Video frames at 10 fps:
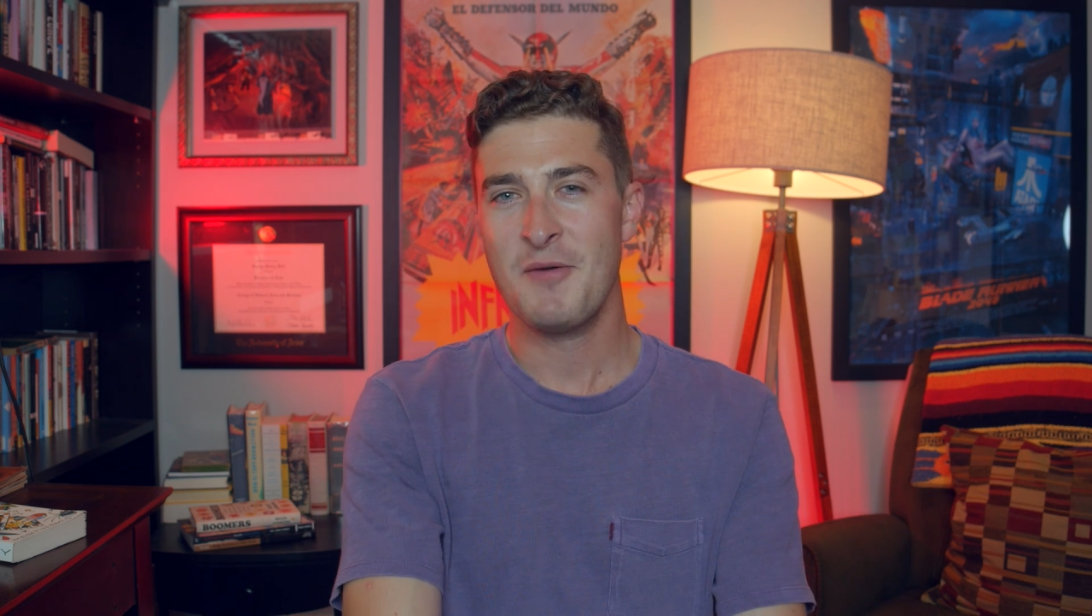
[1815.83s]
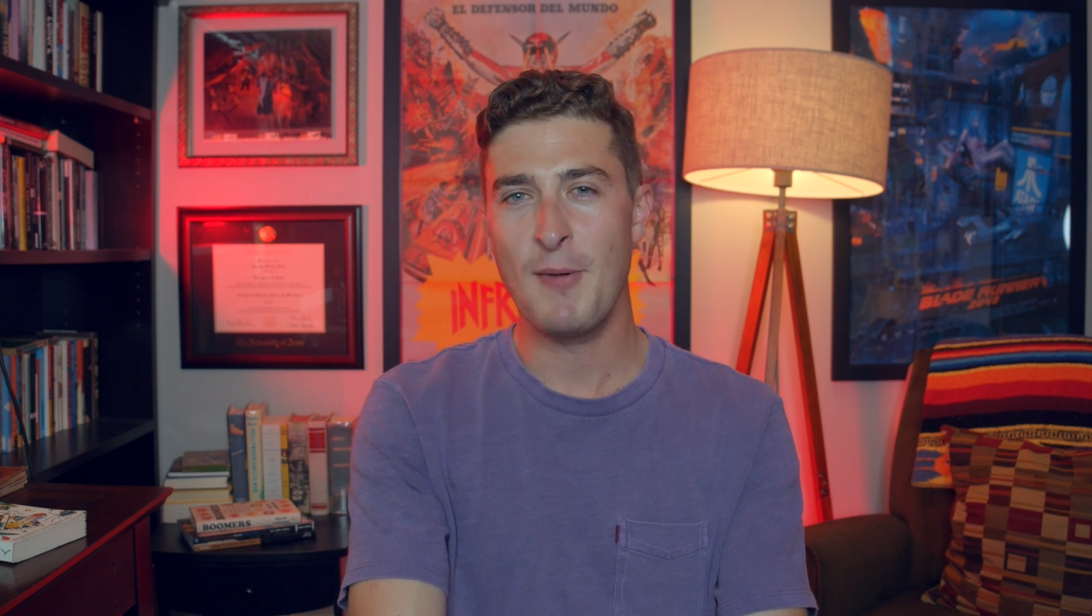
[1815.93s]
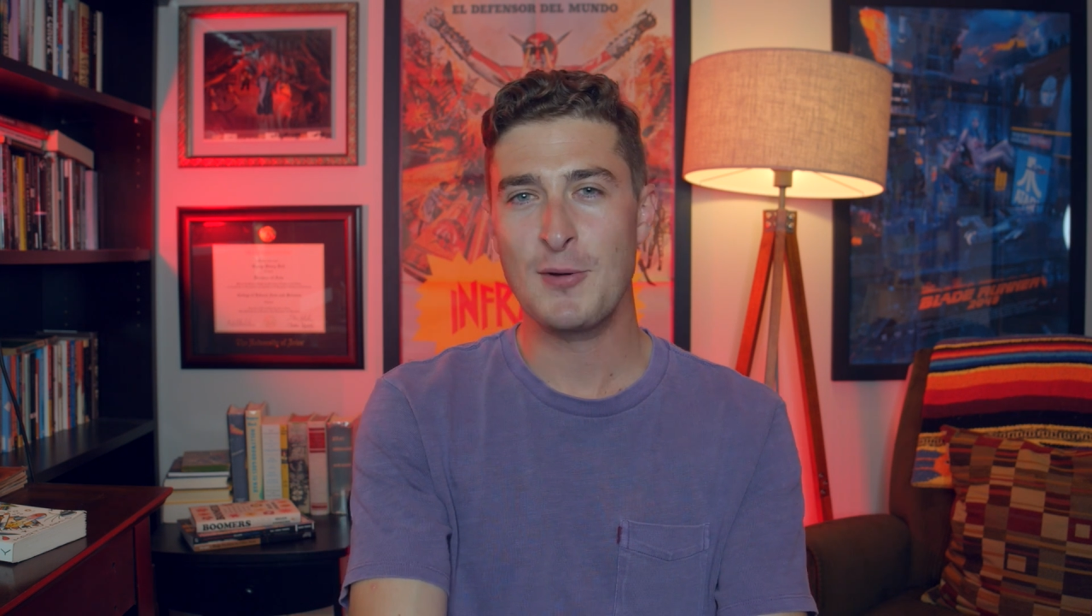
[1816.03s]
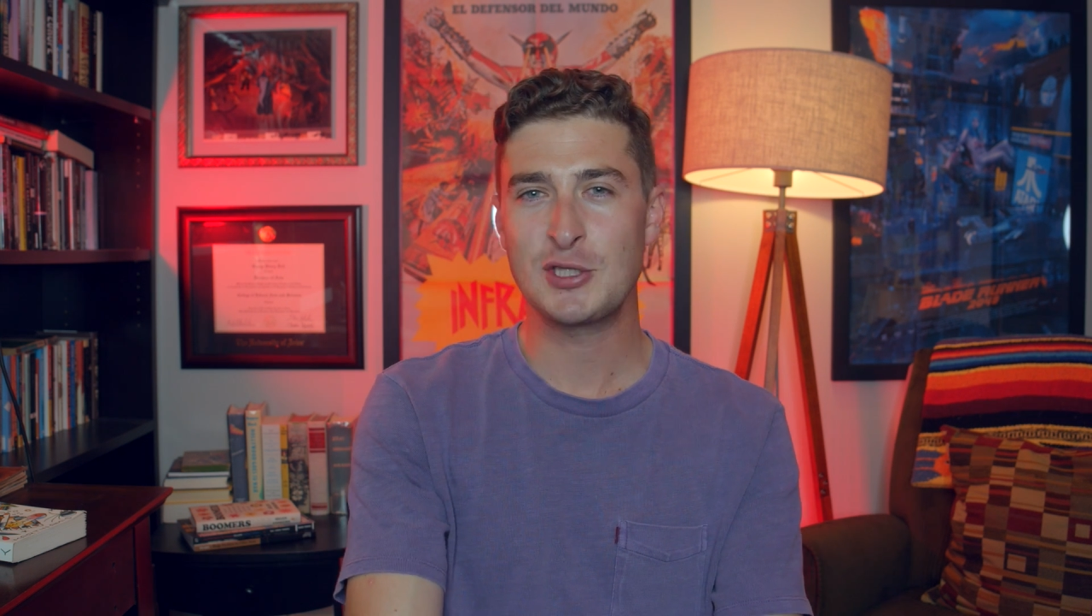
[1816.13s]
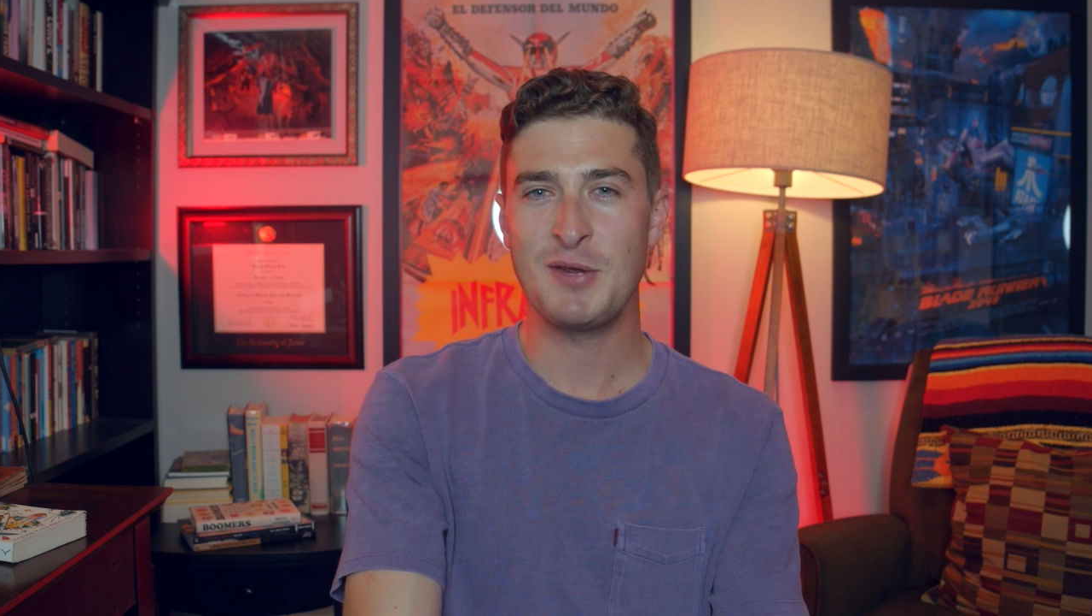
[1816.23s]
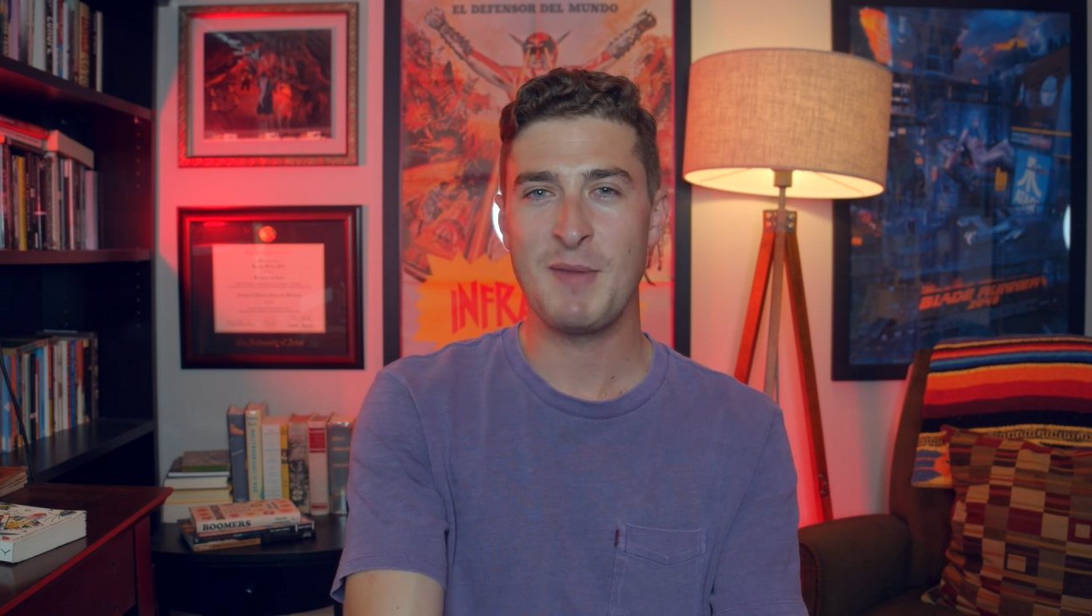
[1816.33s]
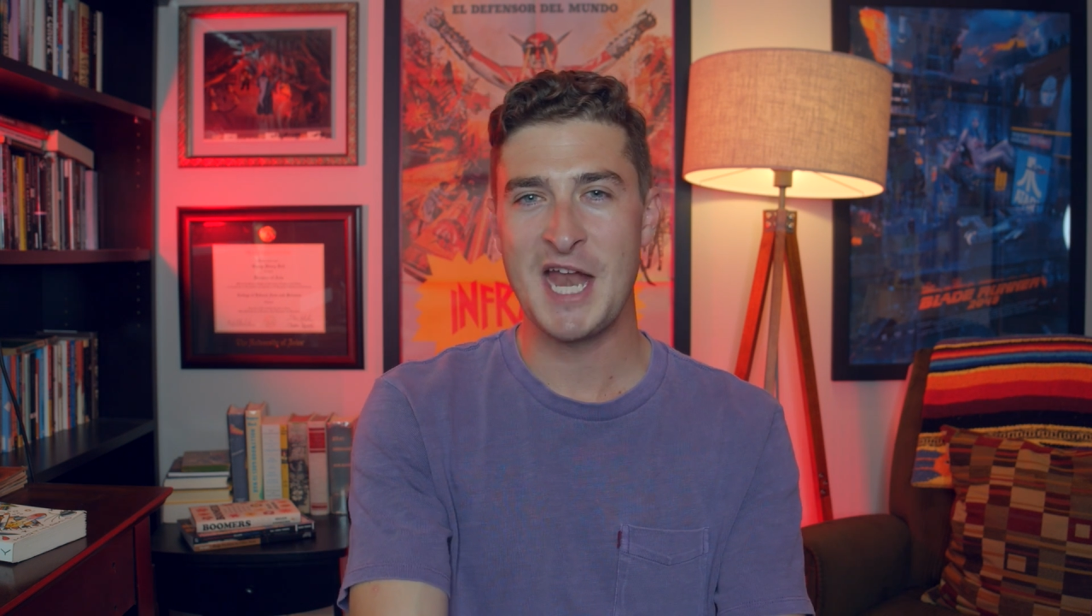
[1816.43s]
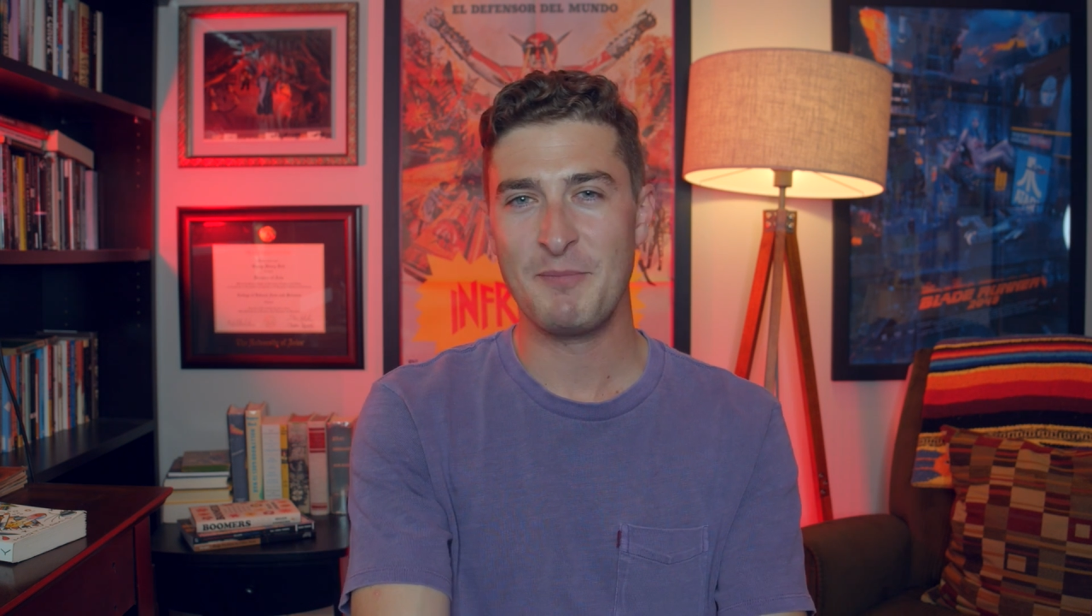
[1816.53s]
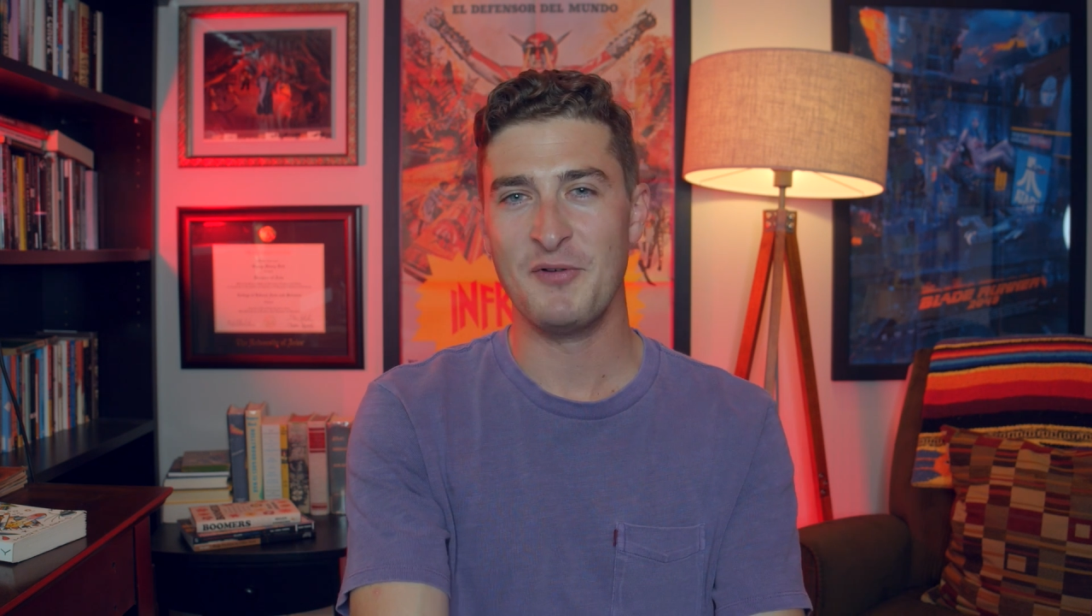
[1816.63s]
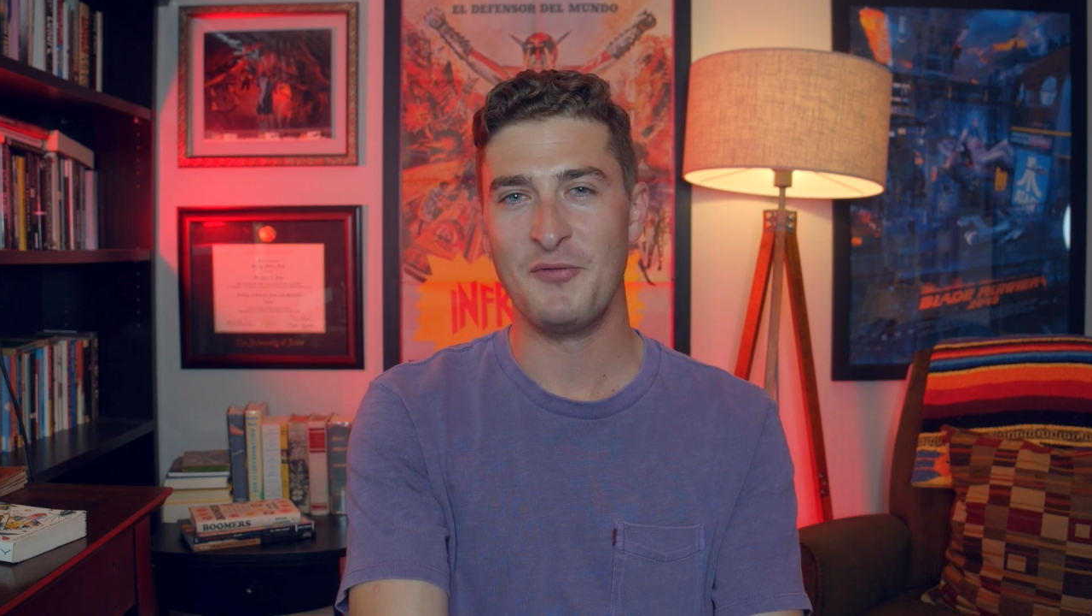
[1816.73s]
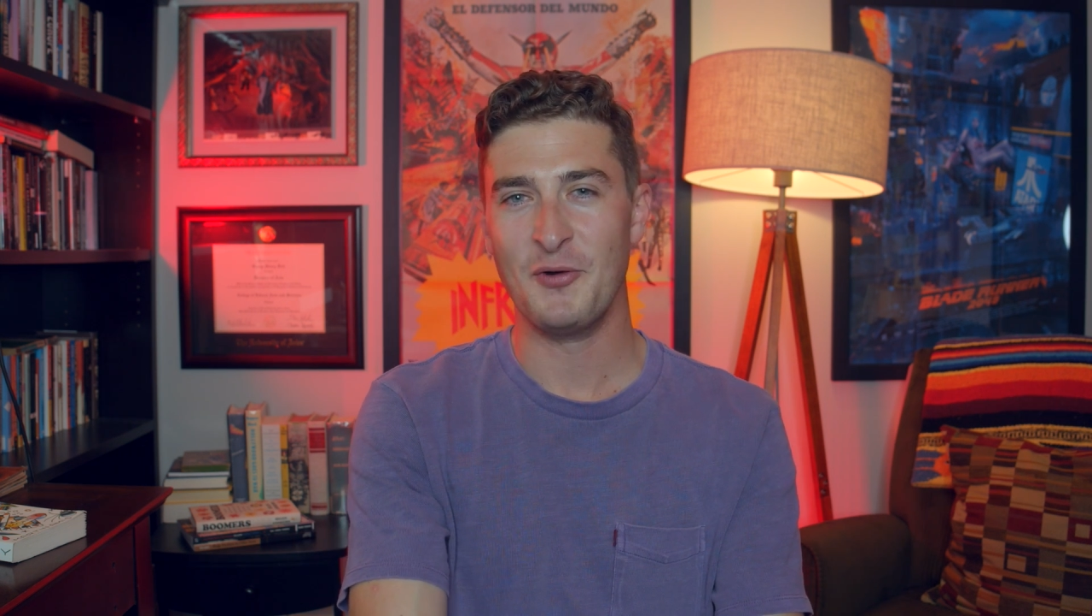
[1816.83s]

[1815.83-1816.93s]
mostly made up of